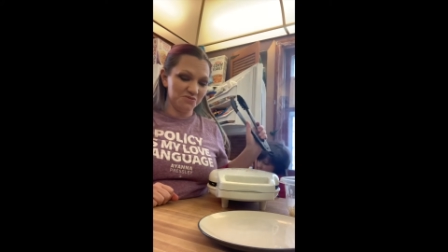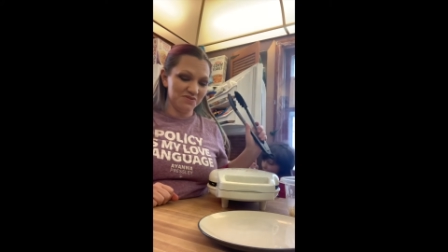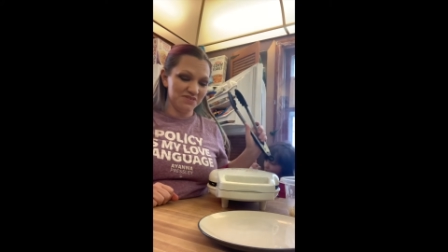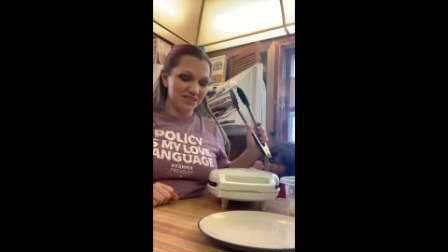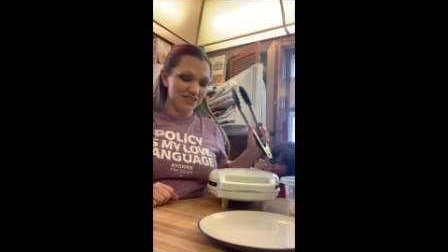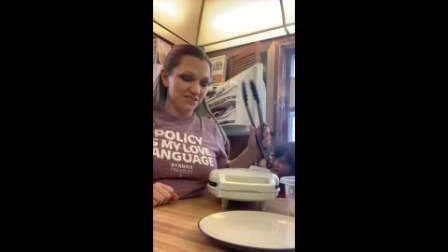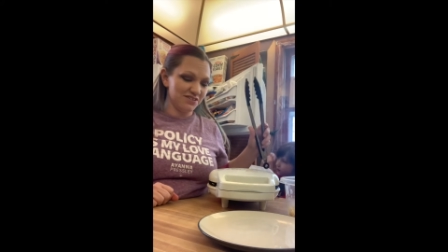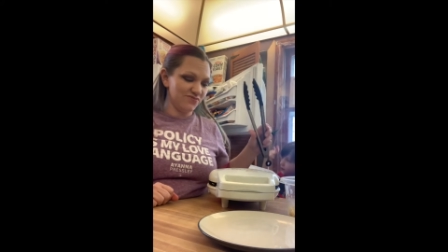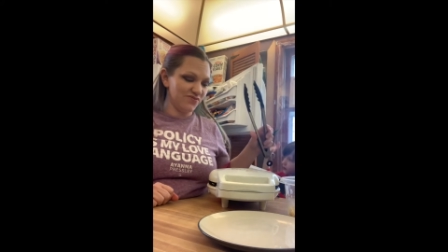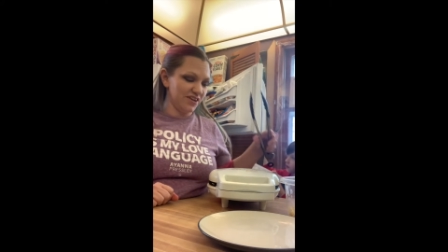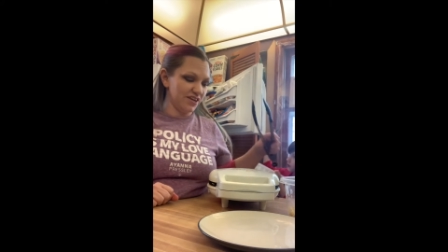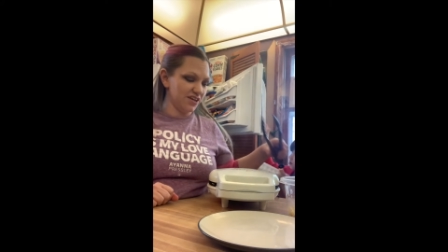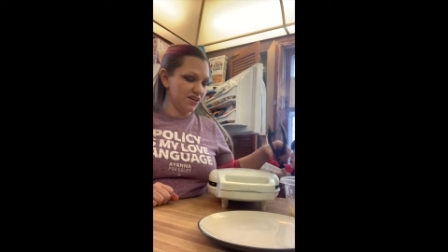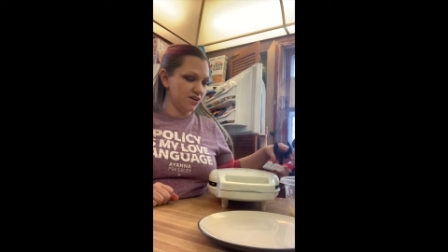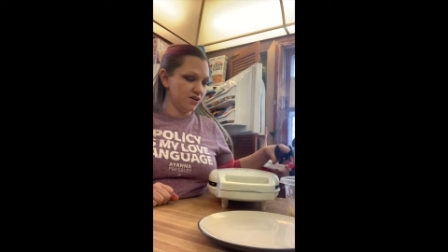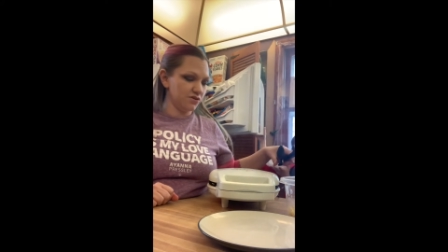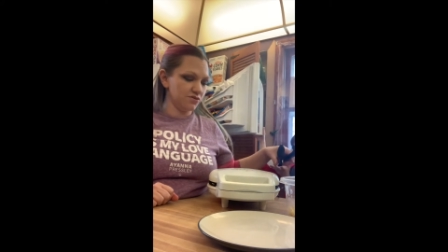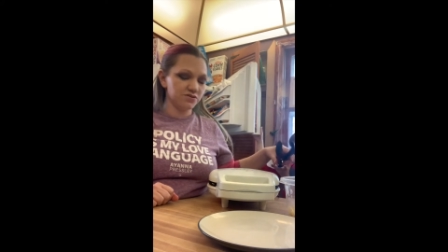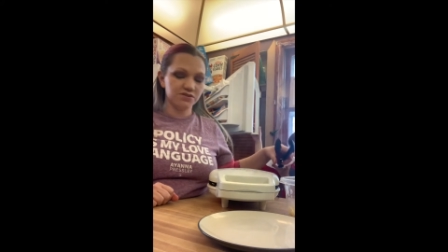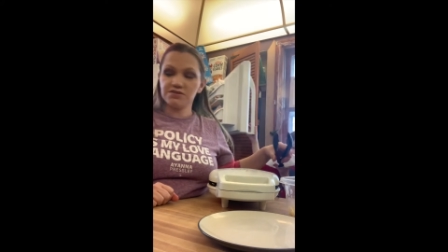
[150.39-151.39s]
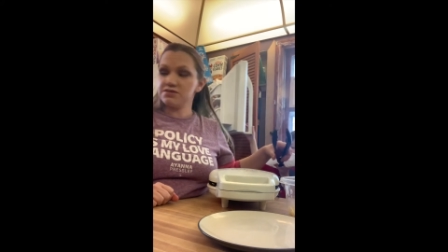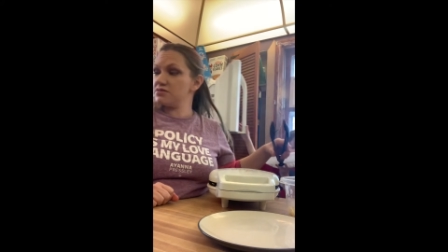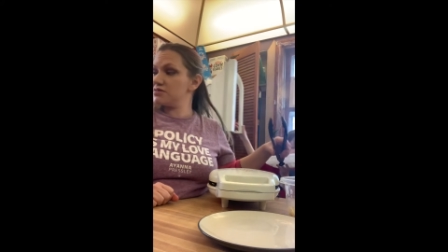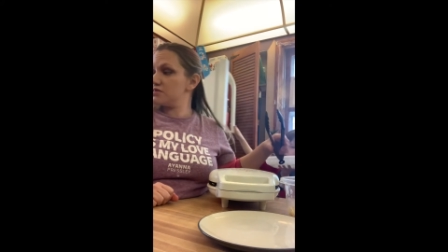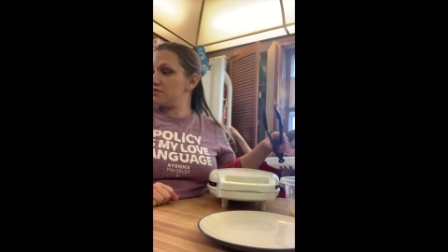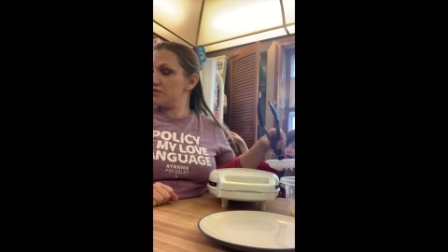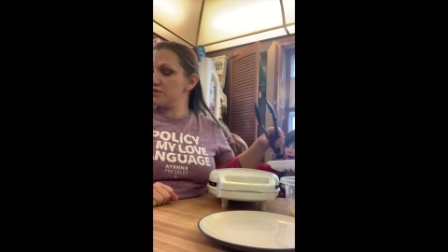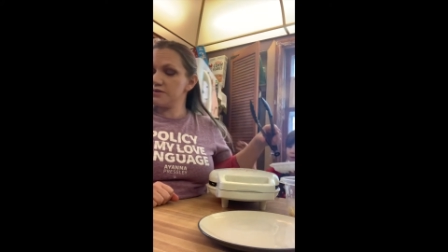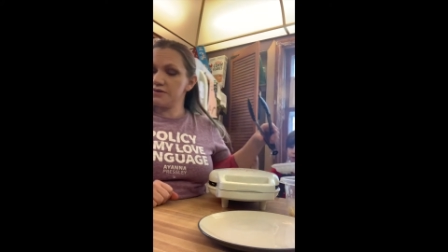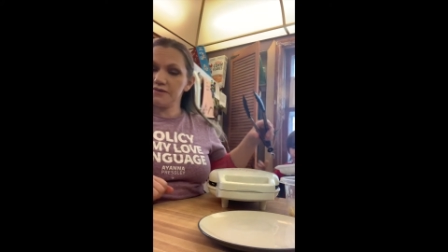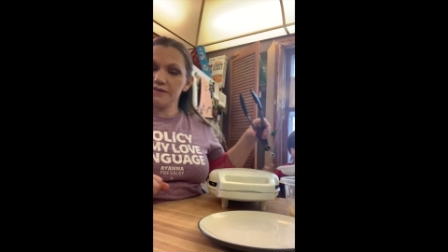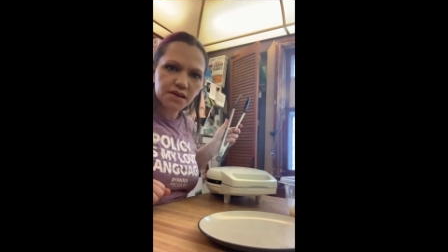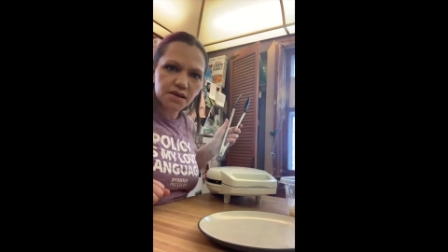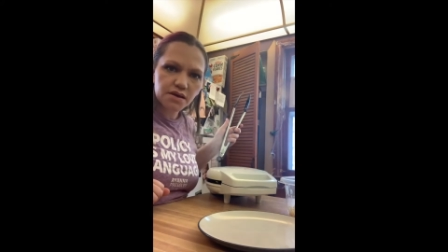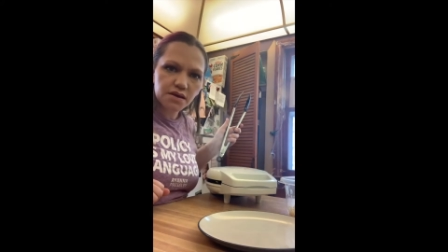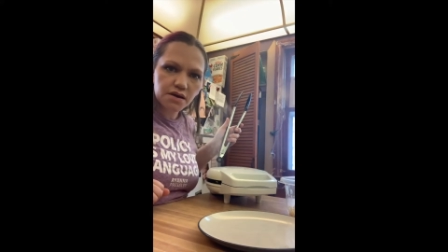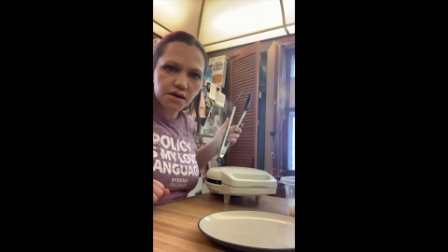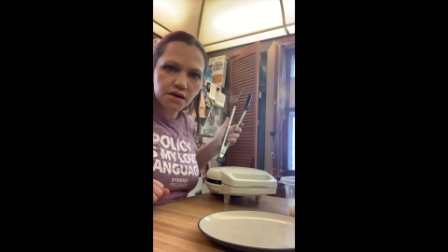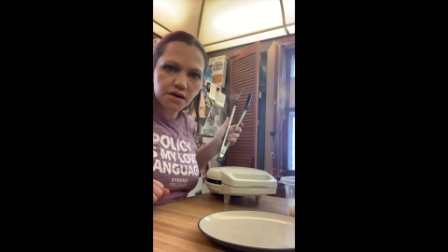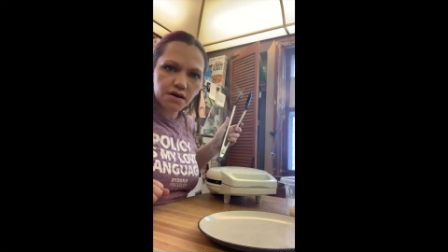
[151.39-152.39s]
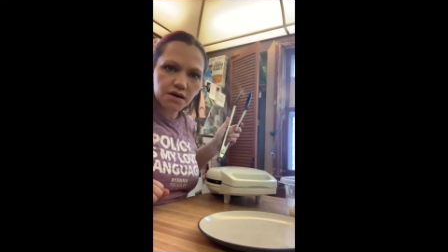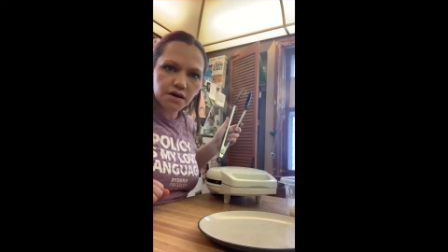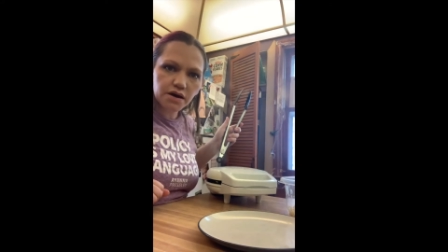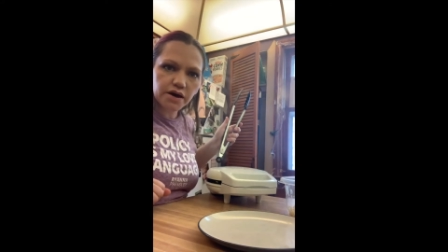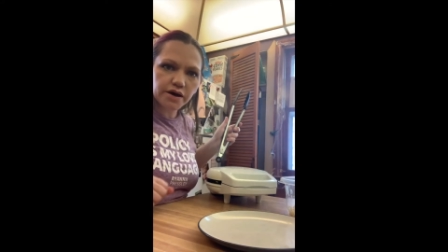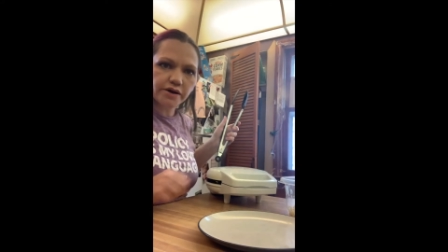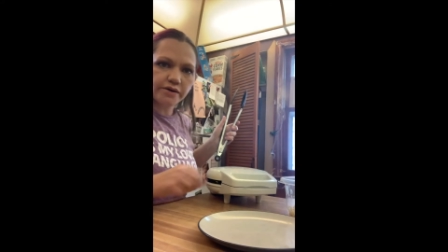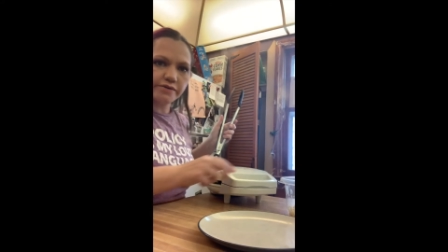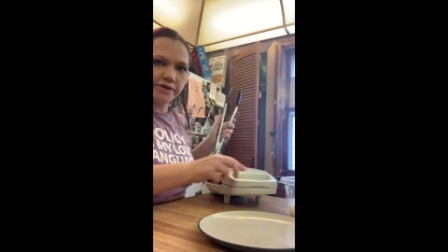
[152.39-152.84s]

these videos. All